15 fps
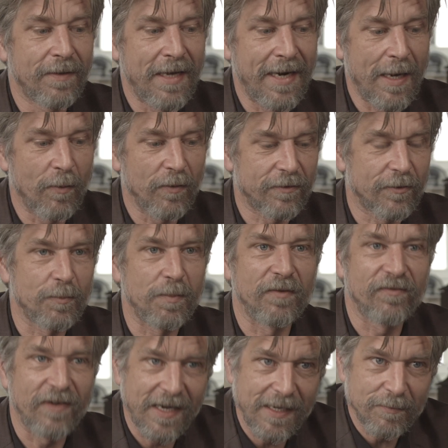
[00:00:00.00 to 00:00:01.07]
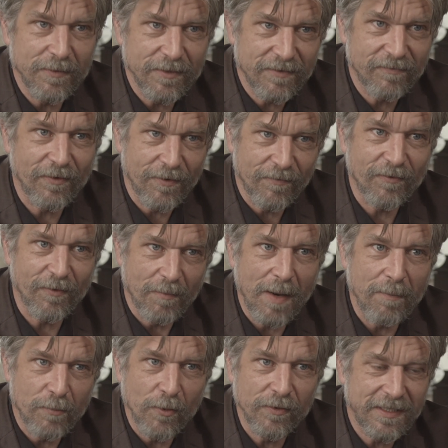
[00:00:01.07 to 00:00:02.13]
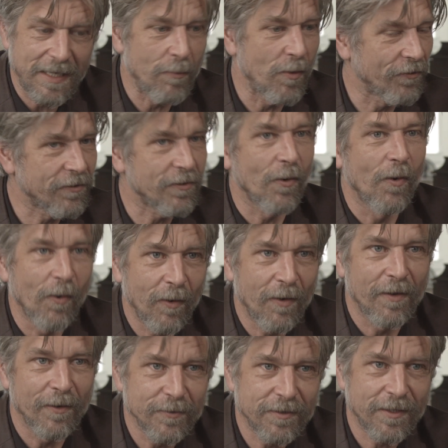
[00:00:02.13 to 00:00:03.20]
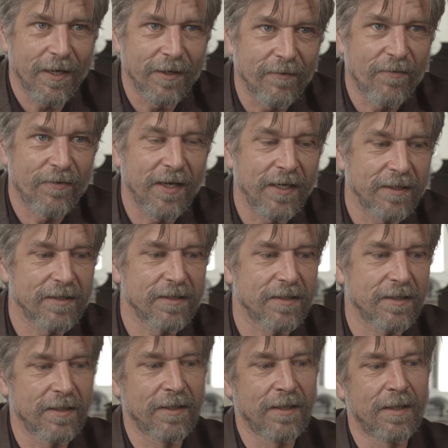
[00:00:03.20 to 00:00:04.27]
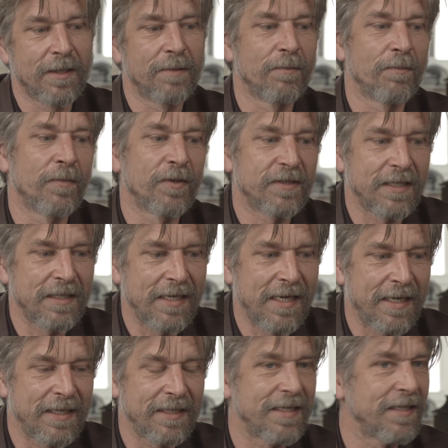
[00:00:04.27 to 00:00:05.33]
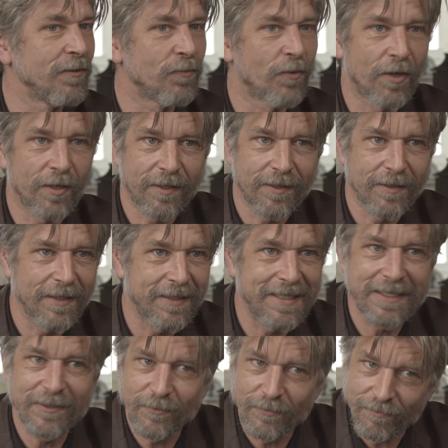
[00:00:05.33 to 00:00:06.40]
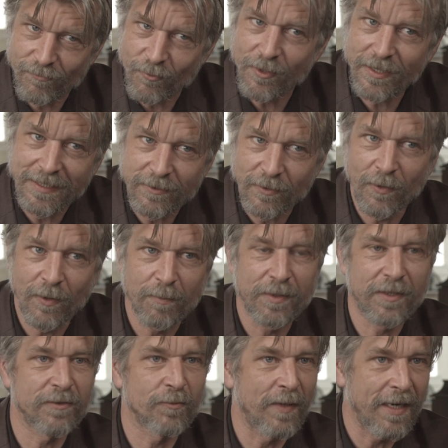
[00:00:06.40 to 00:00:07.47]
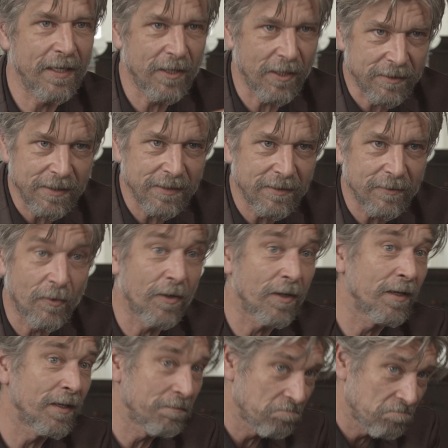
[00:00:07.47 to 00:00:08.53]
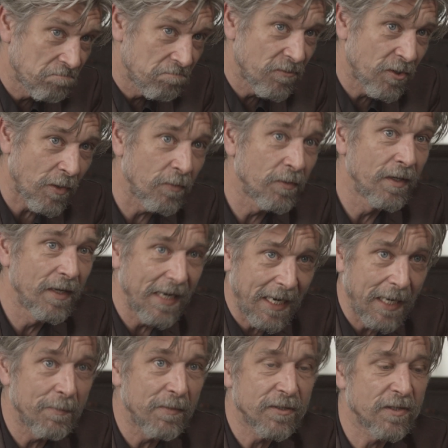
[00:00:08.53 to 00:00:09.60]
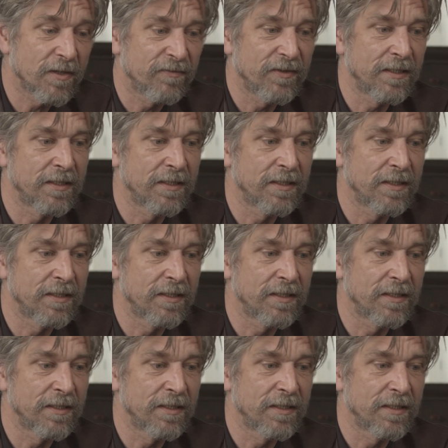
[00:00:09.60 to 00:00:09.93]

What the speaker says: and I wanted to be famous for my books. I wanted all those kind of things, but in the end it didn't work. It didn't work at all, because when I got it, or elements of it,